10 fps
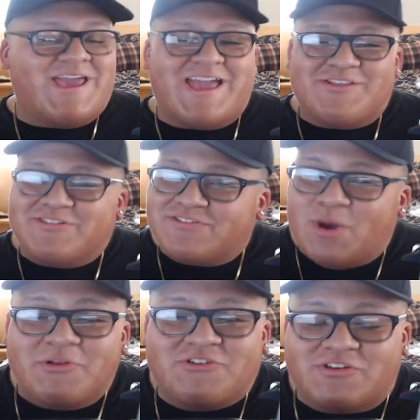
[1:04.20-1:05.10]
and there's so
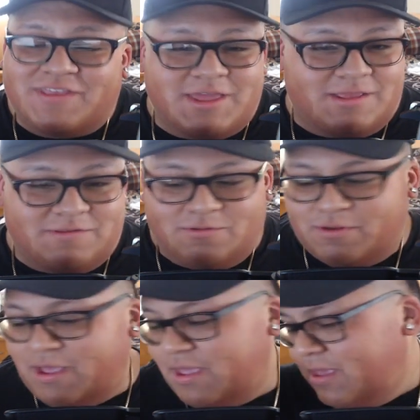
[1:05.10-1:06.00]
much shit to get into,
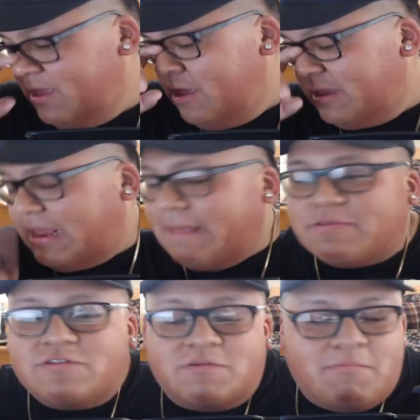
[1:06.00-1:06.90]
okay? Keep
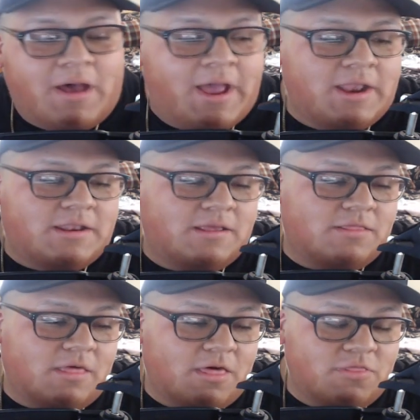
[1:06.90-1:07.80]
this in mind,
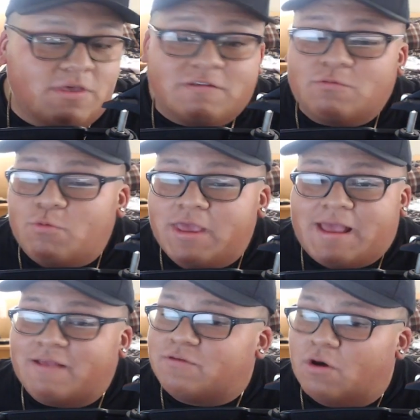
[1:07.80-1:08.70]
this week
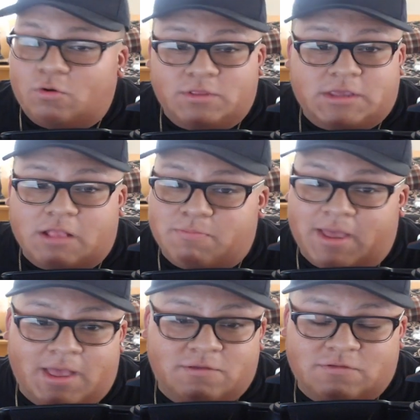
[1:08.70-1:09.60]
has totally kicked my
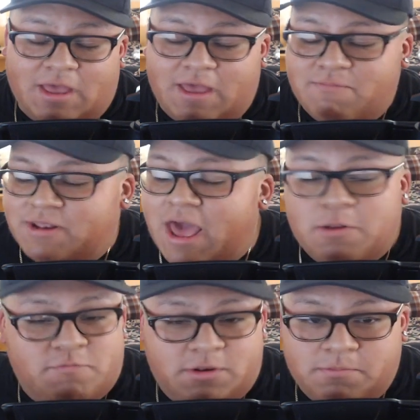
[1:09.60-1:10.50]
ass. I've been out
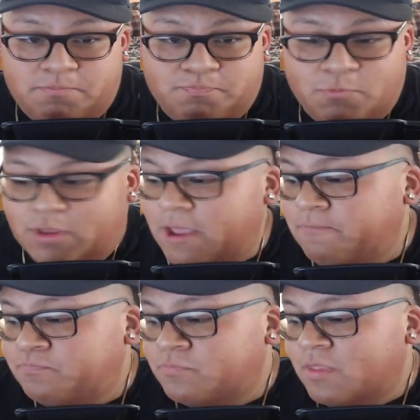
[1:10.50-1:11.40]
of it, okay?
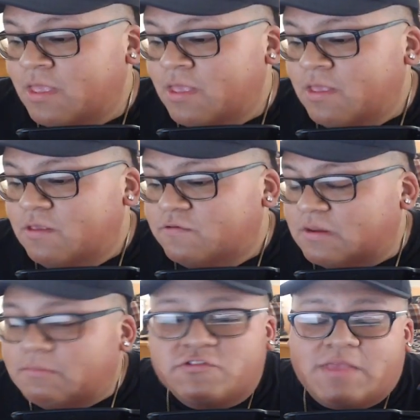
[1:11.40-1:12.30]

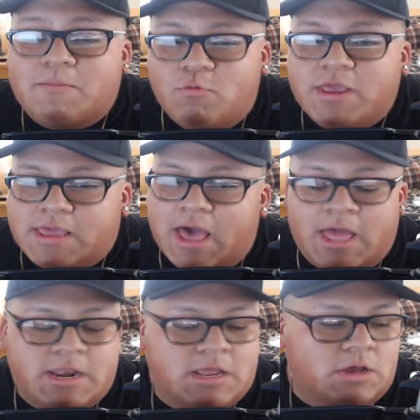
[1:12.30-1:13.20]
SummerSlam
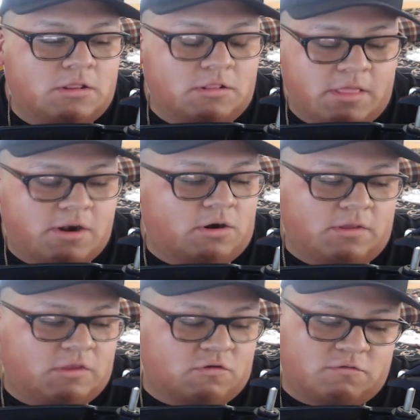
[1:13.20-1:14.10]
weekend
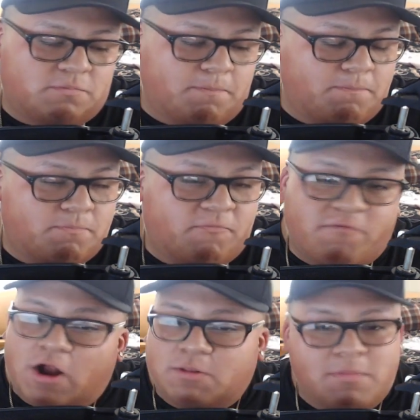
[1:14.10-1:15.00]
literally just
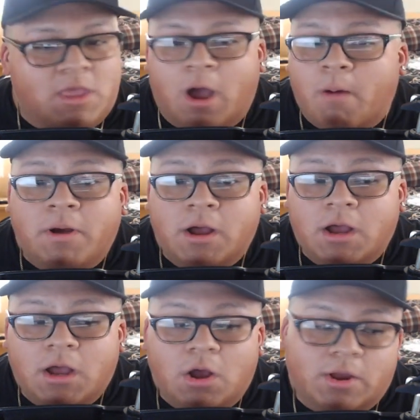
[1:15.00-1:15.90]
fucked me up,
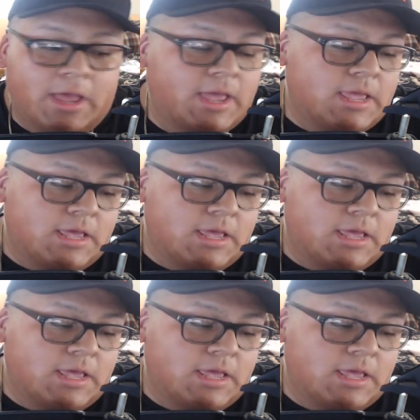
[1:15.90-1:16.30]
okay?